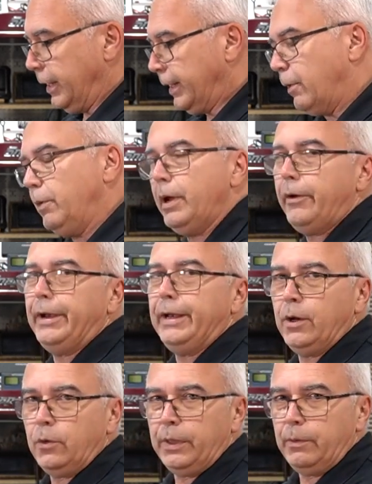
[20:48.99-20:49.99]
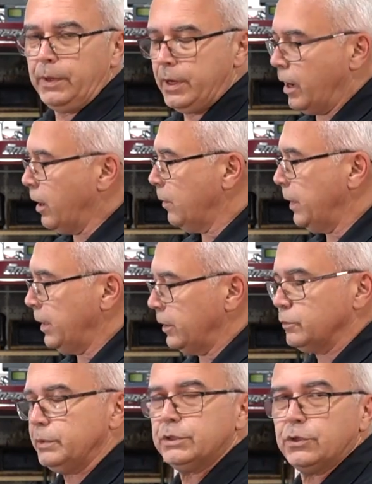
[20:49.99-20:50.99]
Now we already know that we are
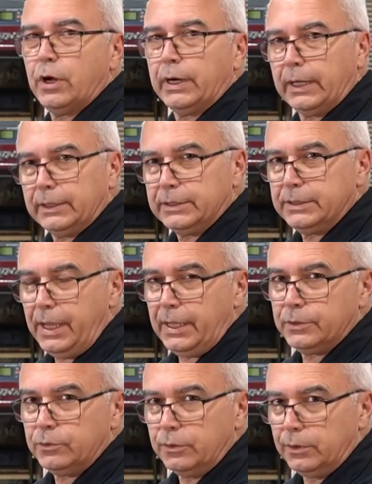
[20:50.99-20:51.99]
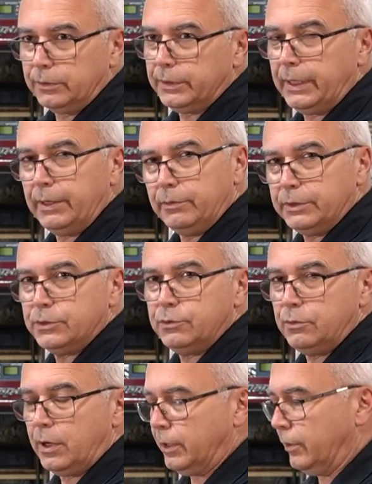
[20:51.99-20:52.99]
because we saw it on the scan tool that it was
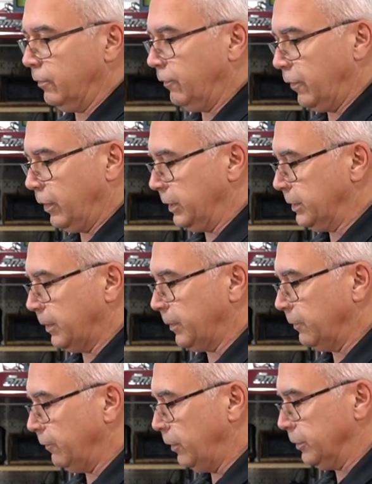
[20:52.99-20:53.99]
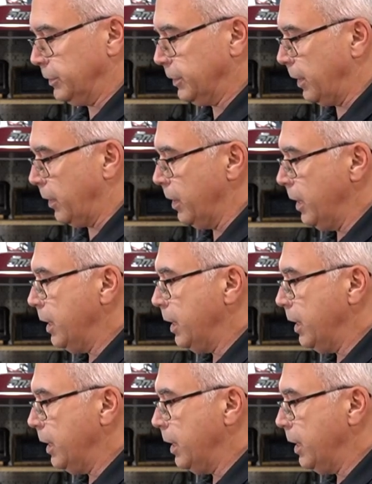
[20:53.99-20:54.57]
240 something volts there.